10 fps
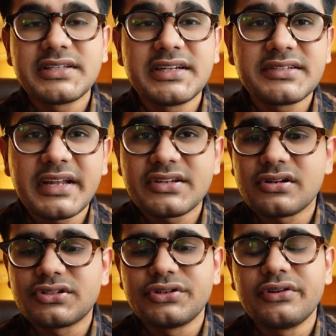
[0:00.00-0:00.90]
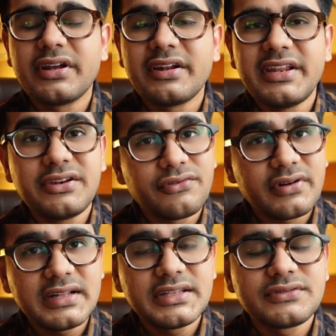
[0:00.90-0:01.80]
it is natural, so you're gonna need to
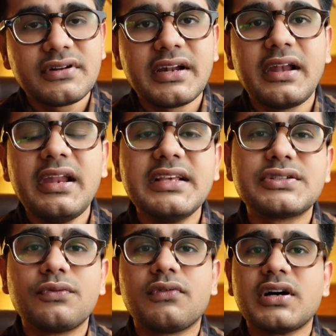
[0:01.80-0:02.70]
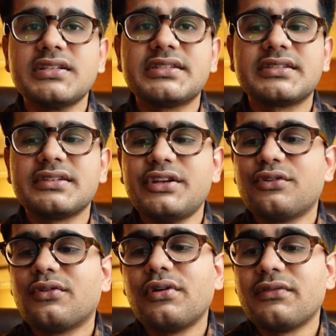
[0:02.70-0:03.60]
try this one at least once.
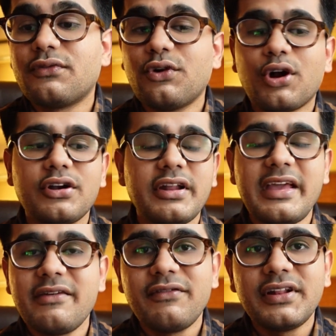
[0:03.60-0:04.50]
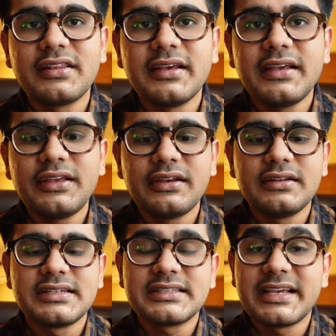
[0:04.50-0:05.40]
If not
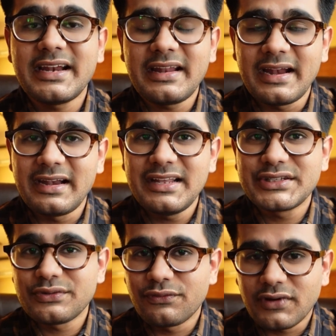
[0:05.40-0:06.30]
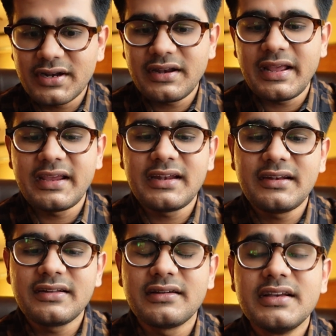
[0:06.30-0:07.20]
everything, just get at least one
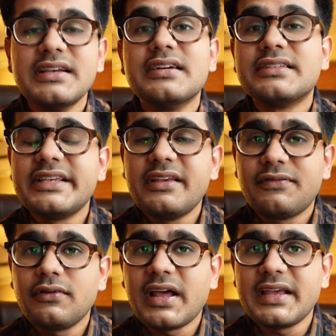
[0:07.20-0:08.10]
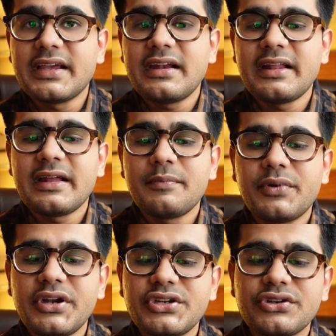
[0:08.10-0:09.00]
and see if you like it, and I'm
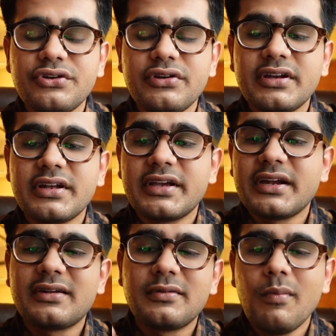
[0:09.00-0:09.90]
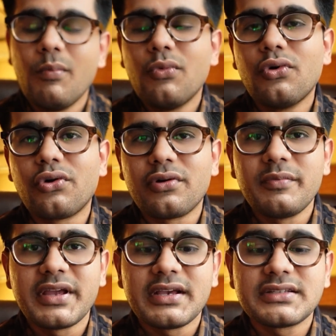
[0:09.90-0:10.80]
pretty sure you're gonna get more
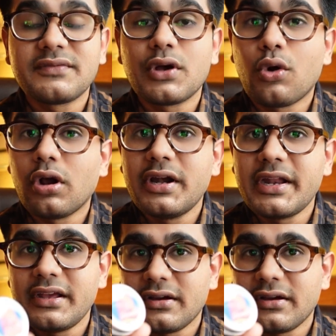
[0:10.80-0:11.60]
because of the quality